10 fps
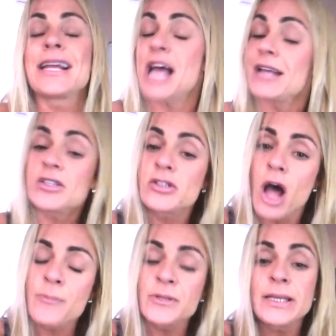I
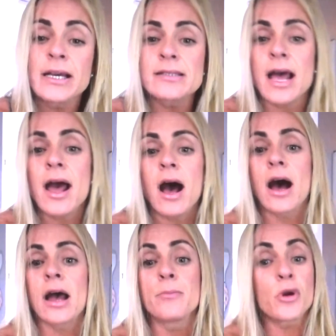stopped because
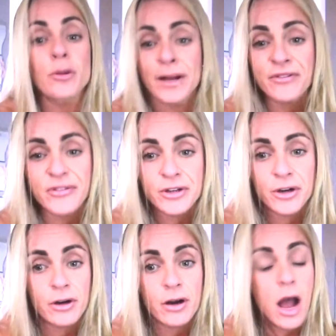I broke my
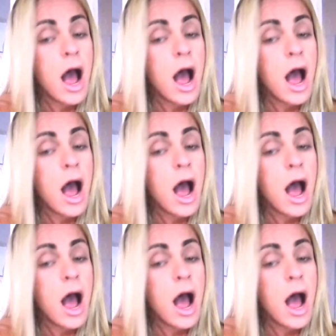finger.